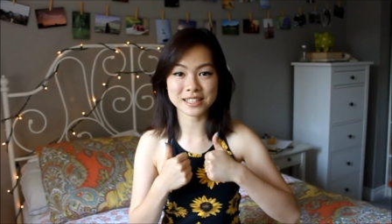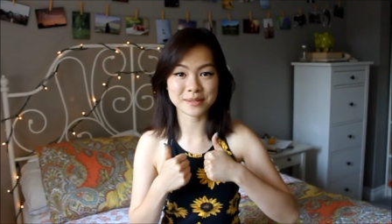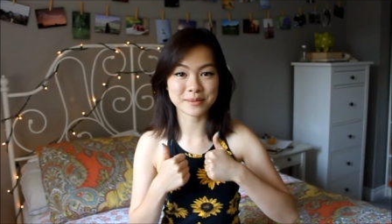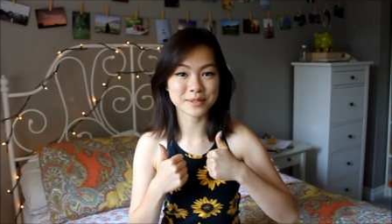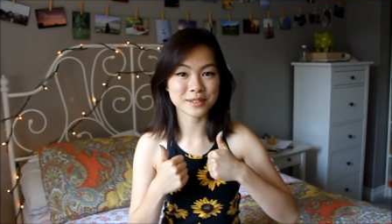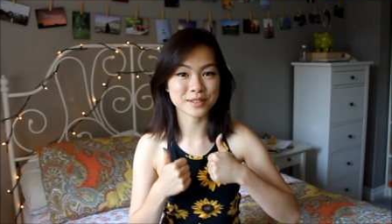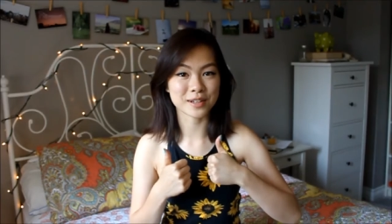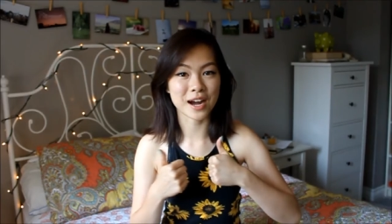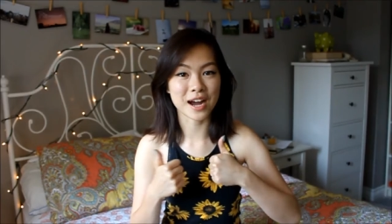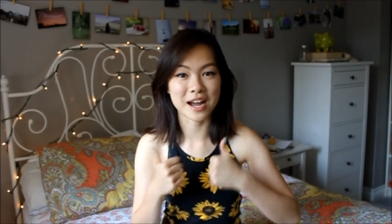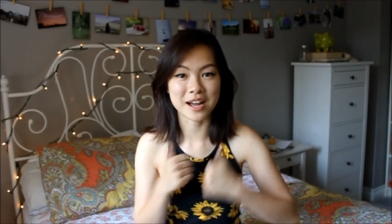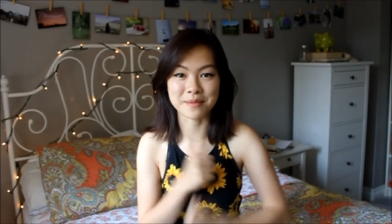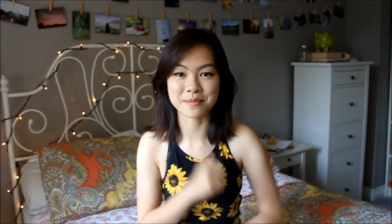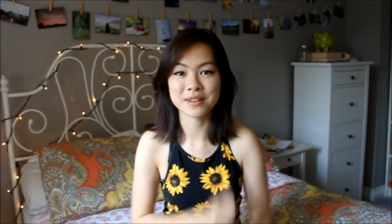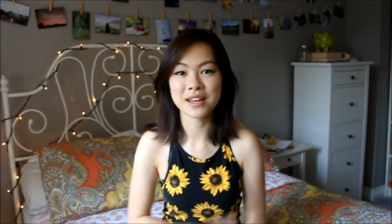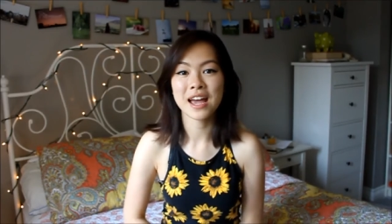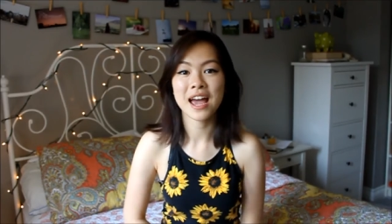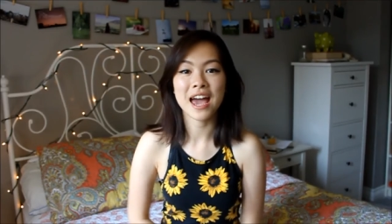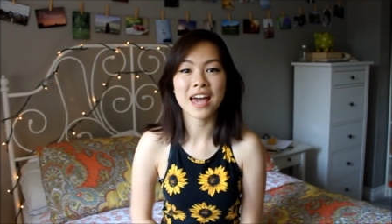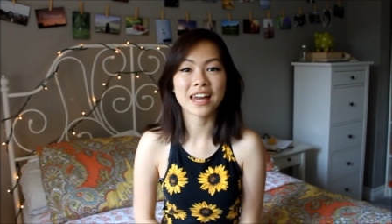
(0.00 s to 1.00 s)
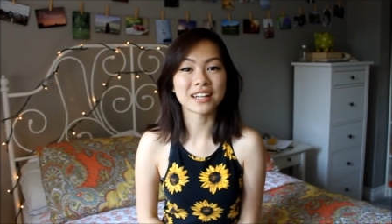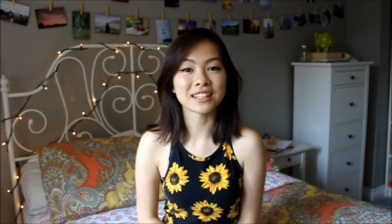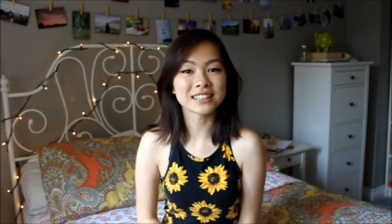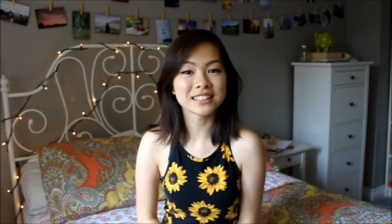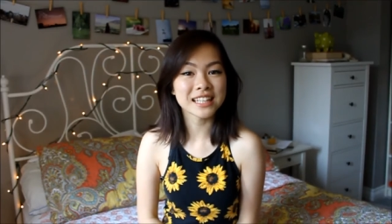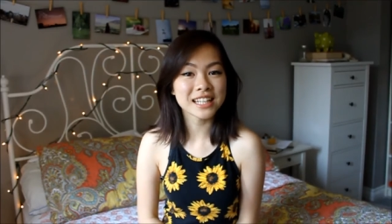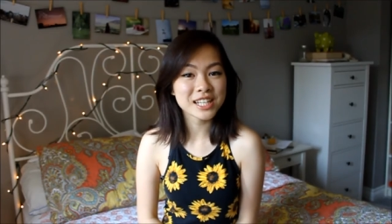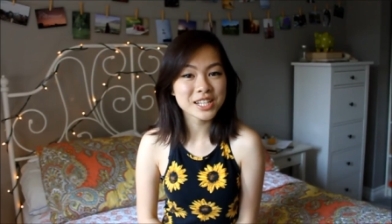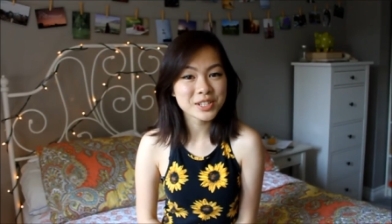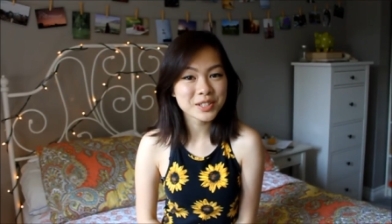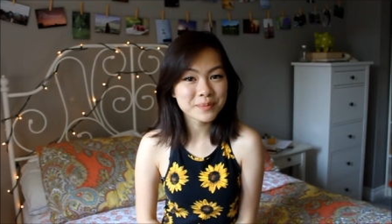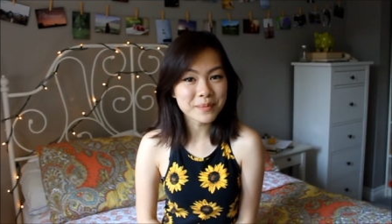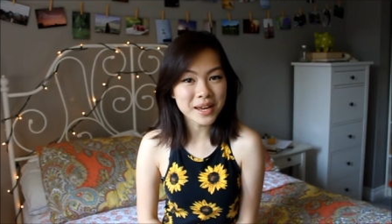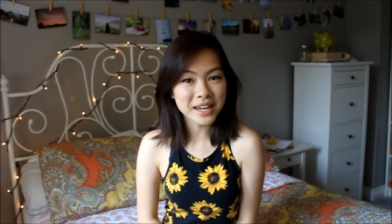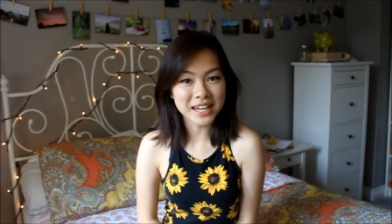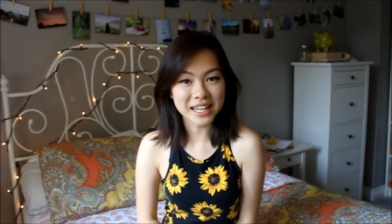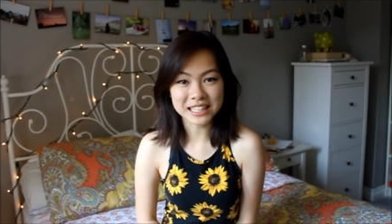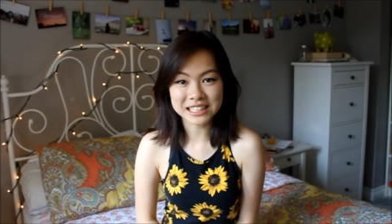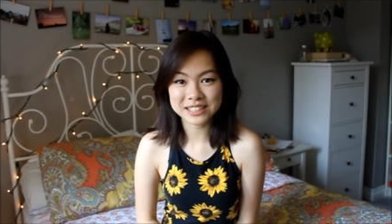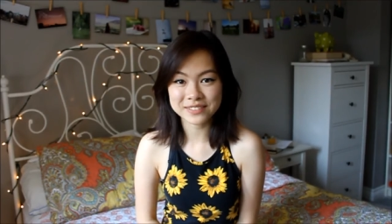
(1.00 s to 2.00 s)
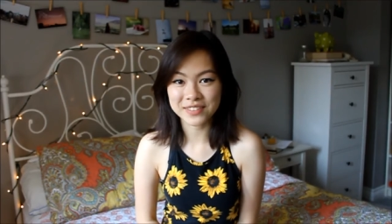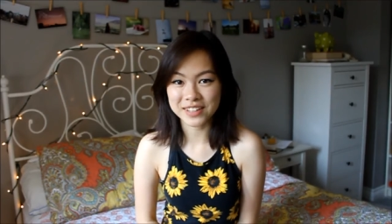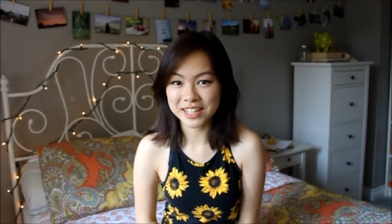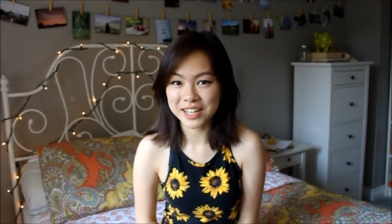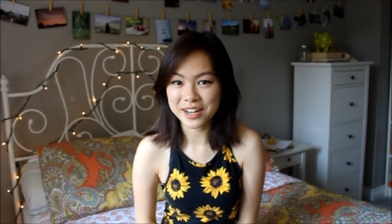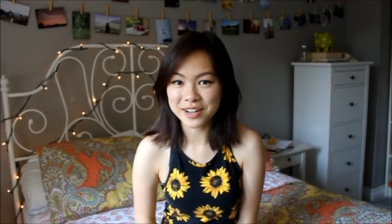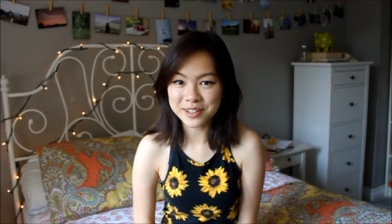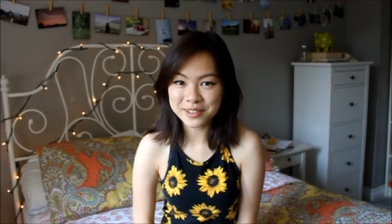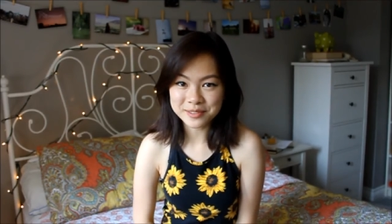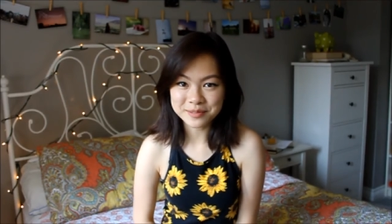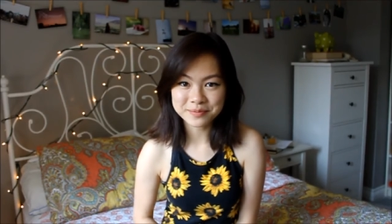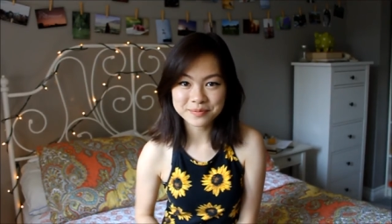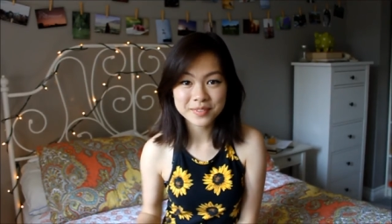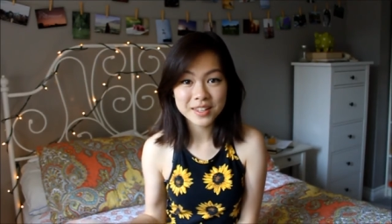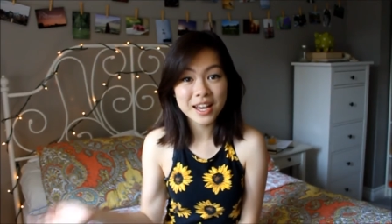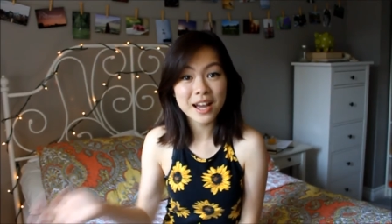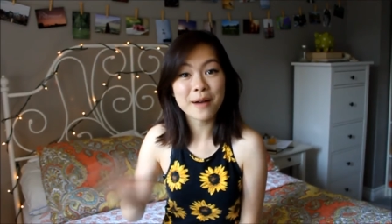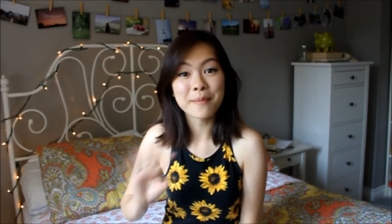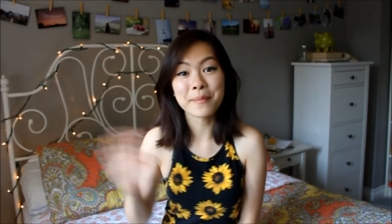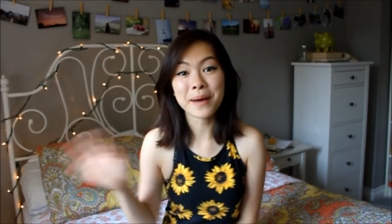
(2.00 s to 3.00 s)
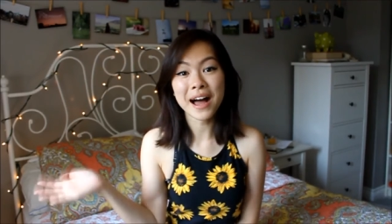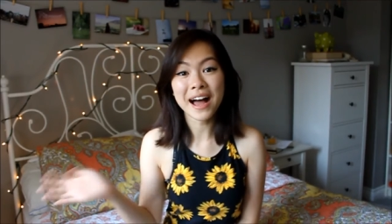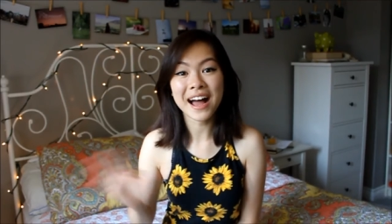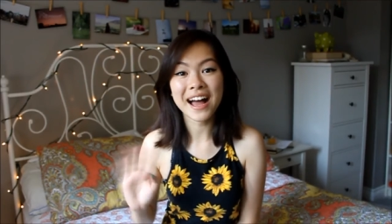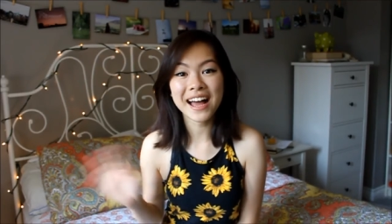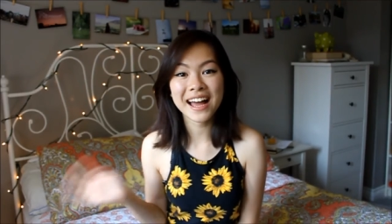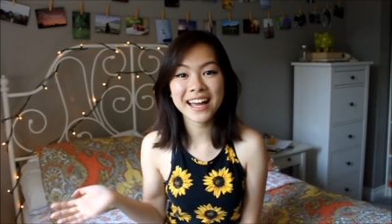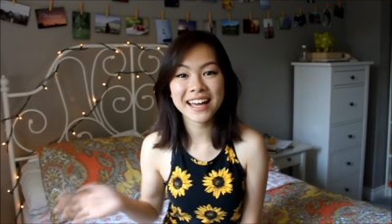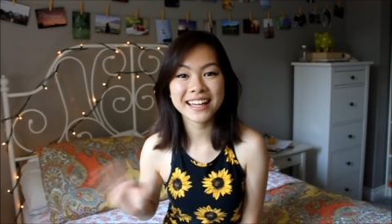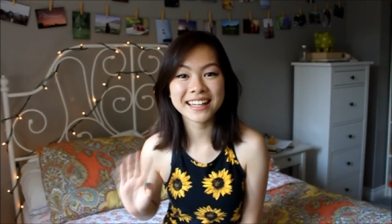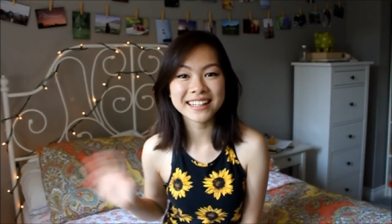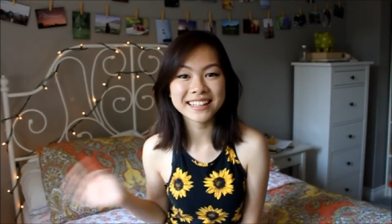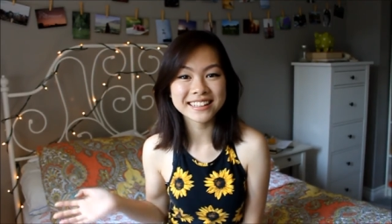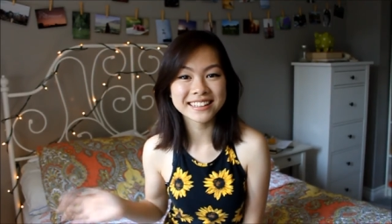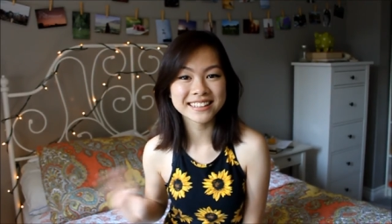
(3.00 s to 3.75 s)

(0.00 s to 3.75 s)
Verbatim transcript: subscribe, and I'll see you in my next video. Bye!